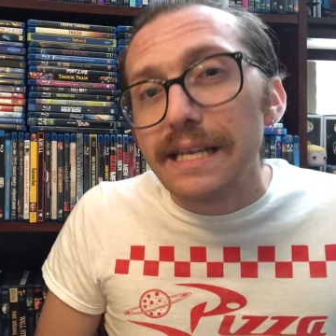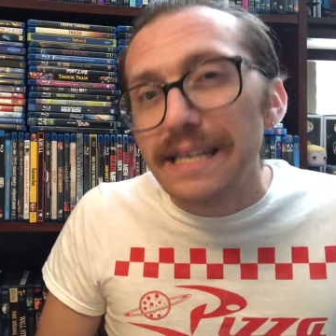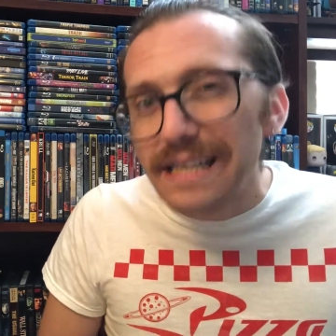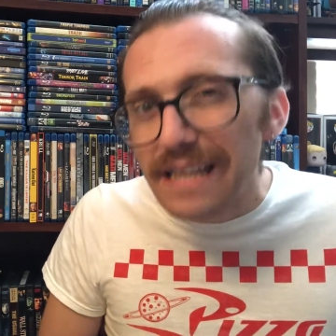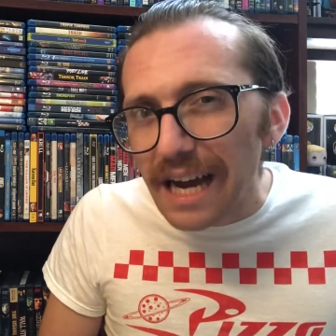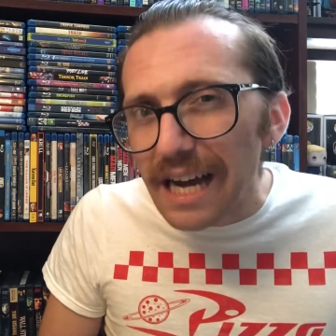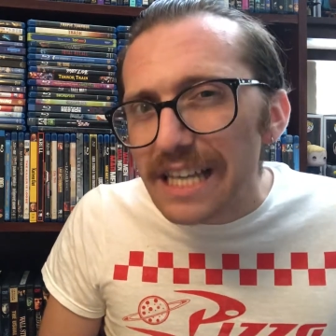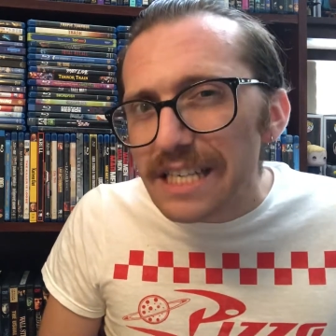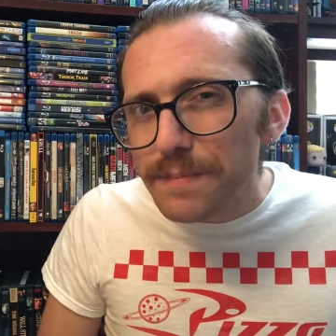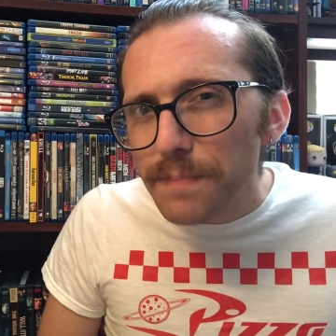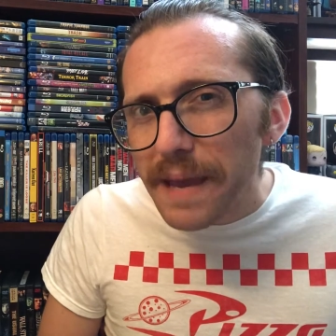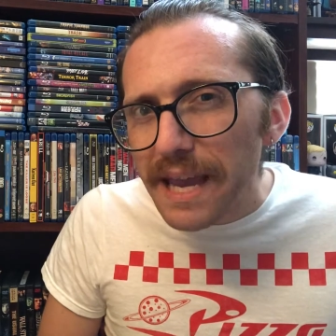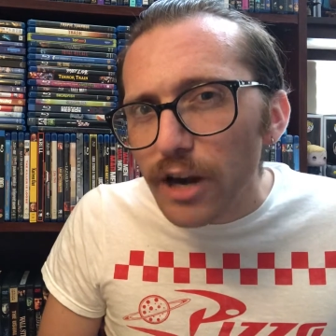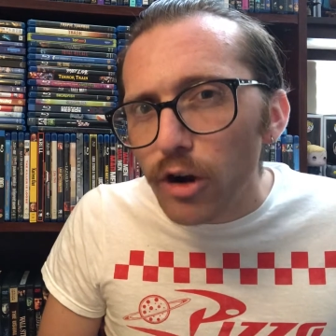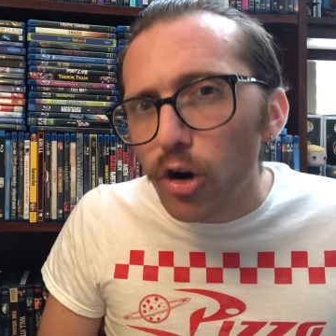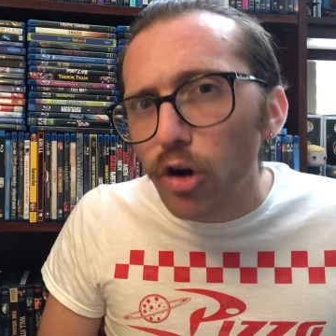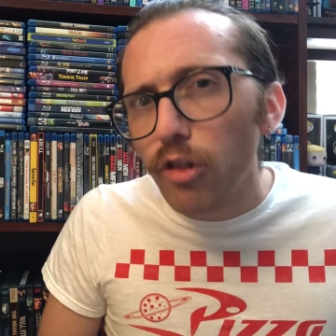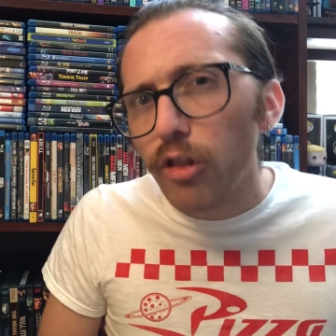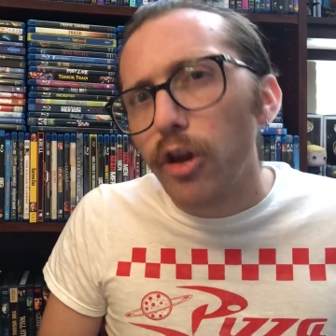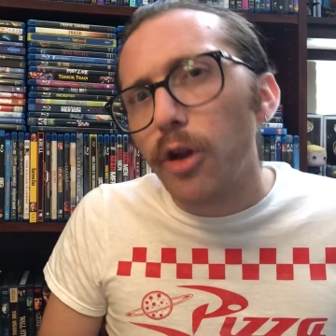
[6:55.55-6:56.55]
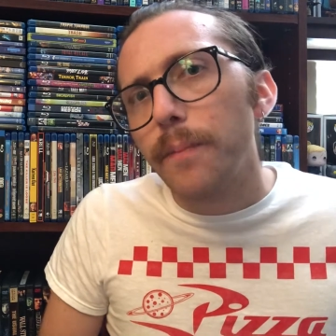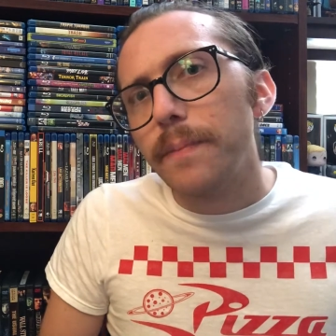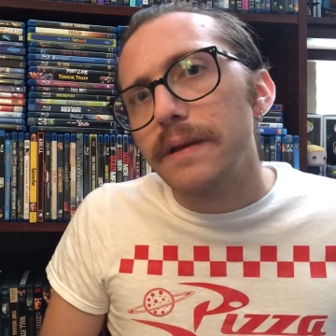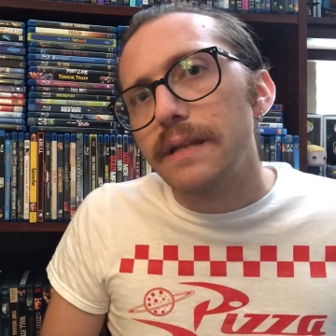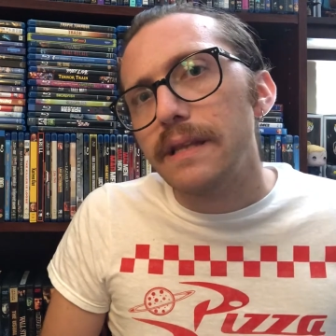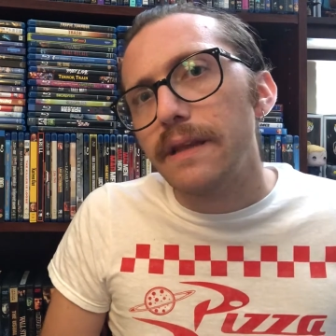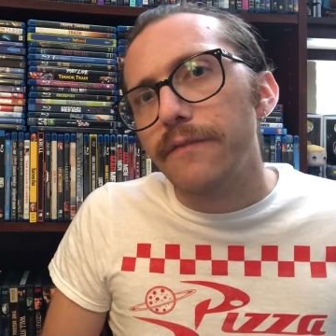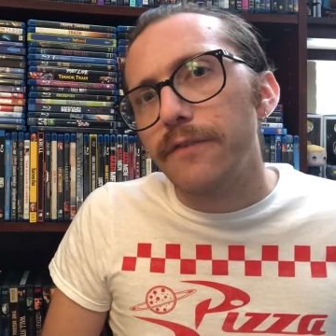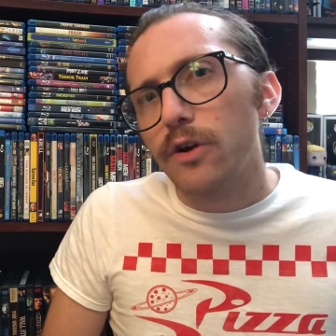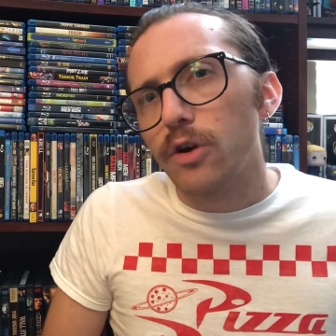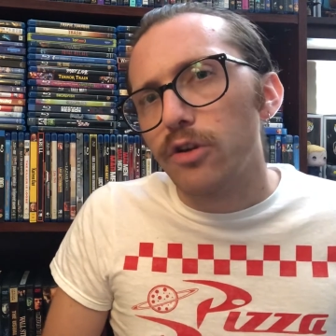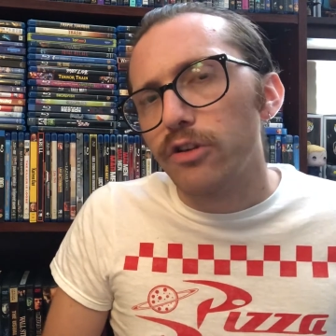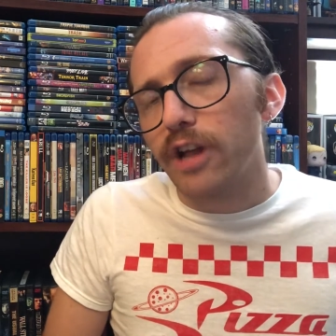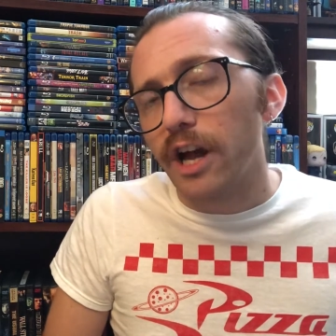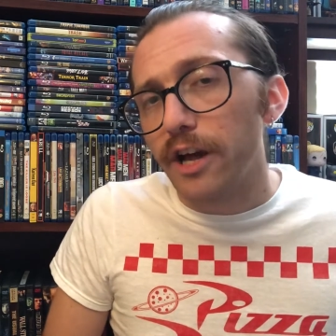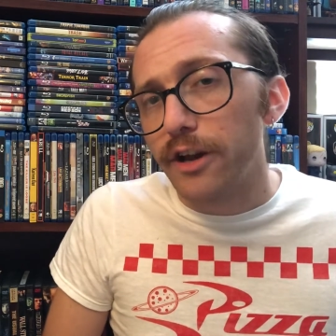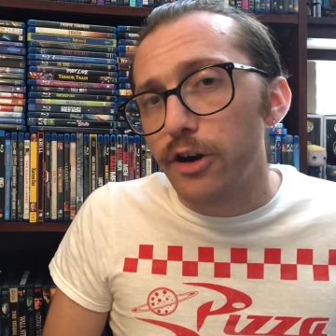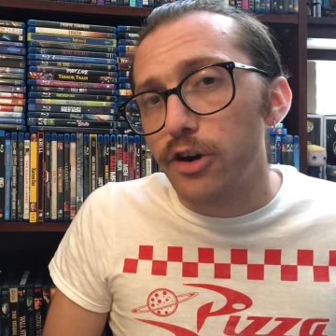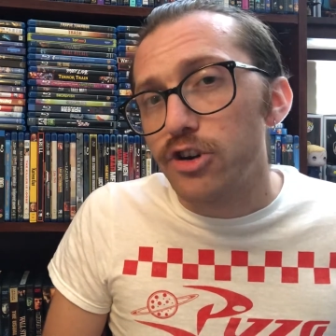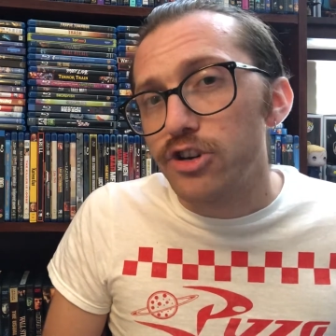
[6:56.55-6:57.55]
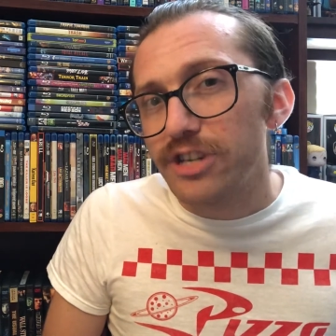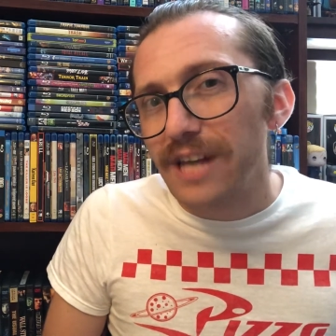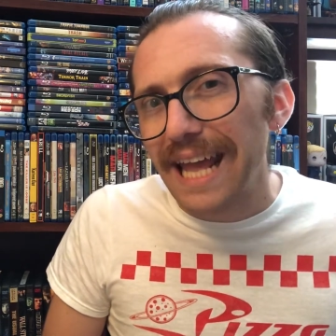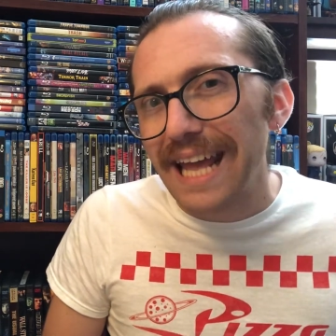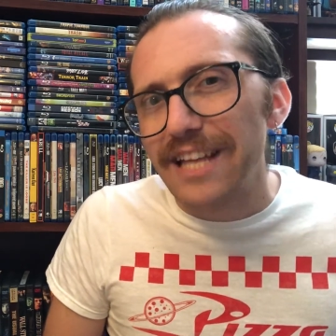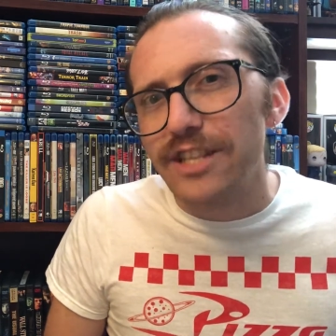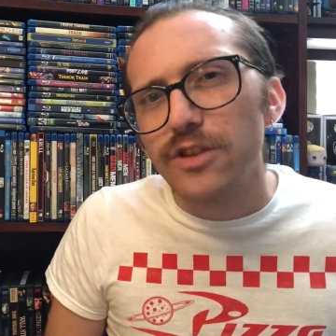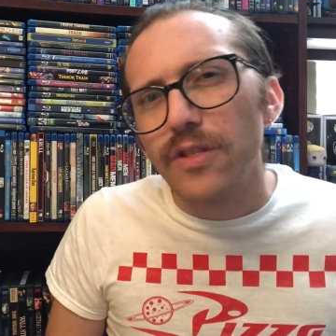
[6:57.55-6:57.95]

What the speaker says: does make her a little bit difficult to understand.